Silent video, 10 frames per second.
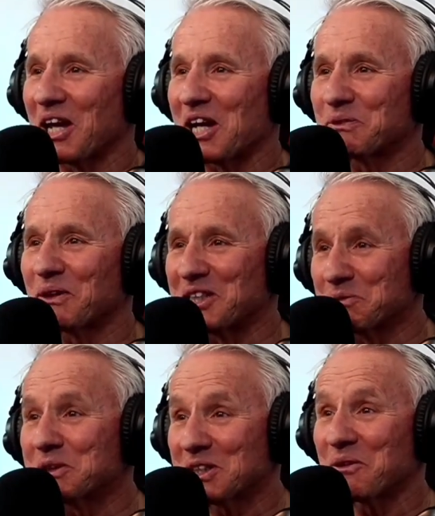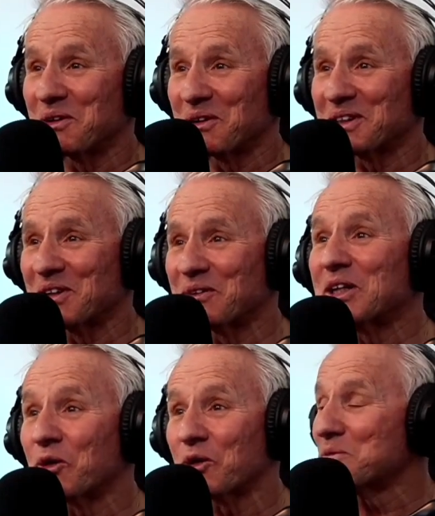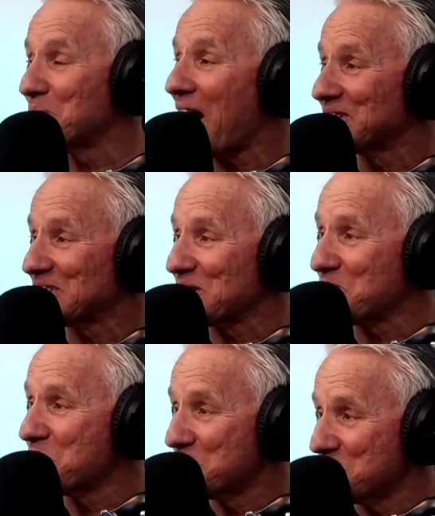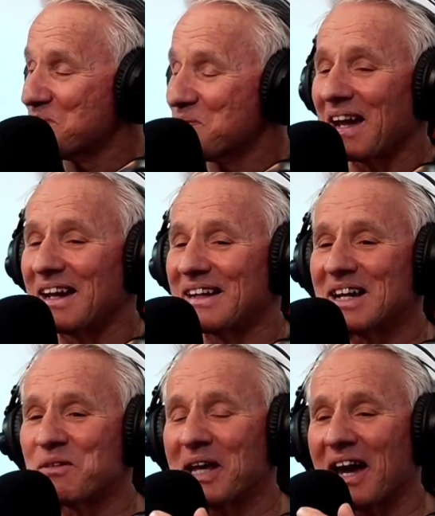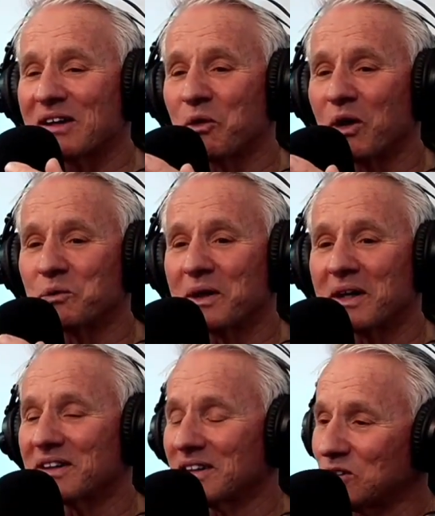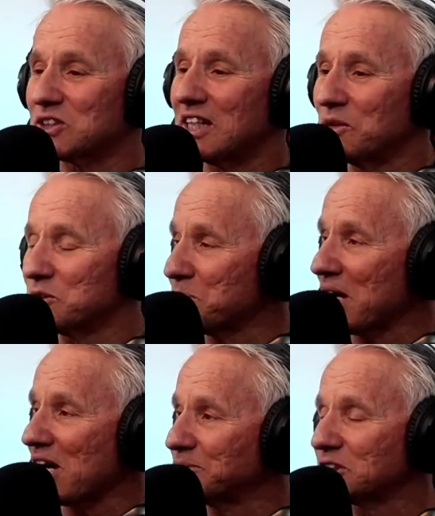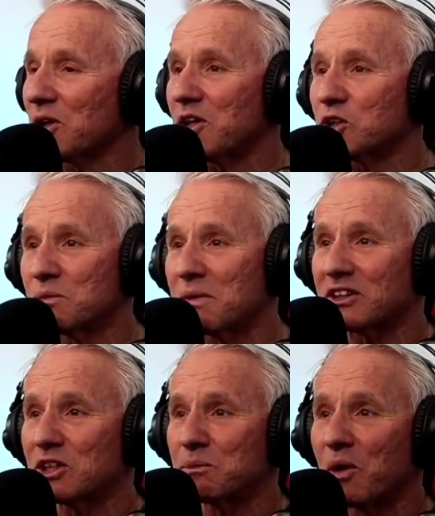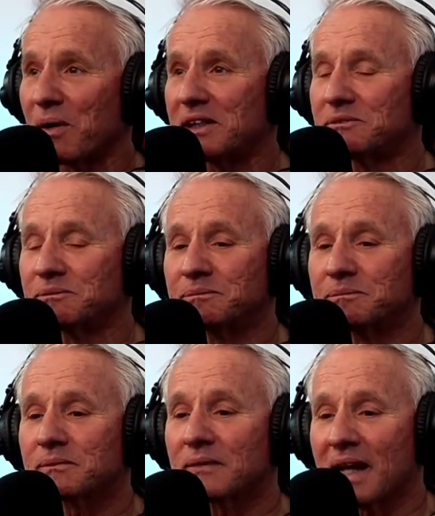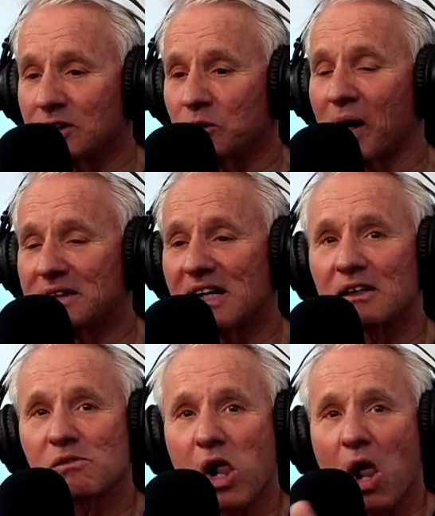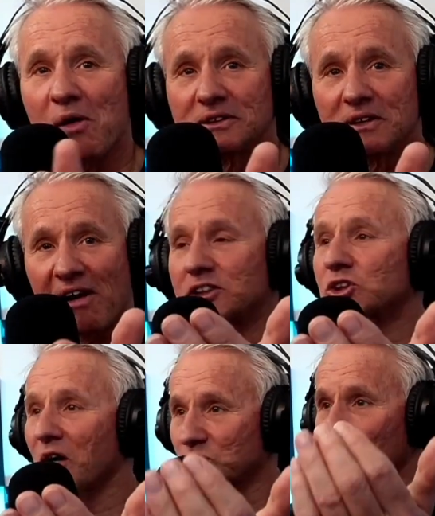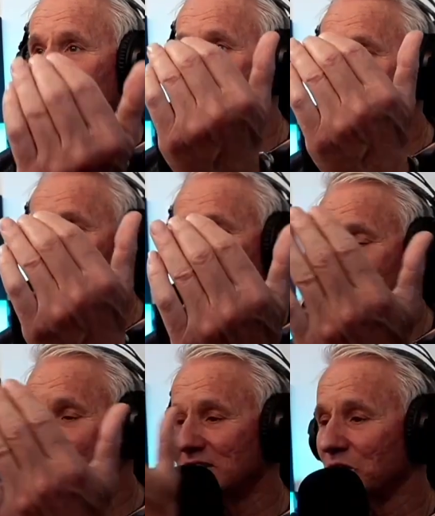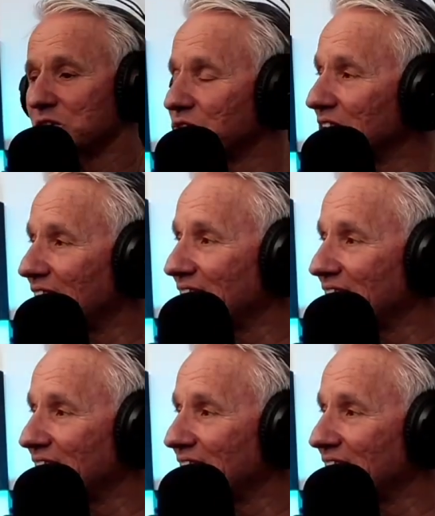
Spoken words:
place, but still we were, you know, it didn't look embarrassing. And then we had one where, like you said, there was a pickup. So you swim out to the buoy, and you wait there, and it starts off the beach, and then, you know, it's a relay.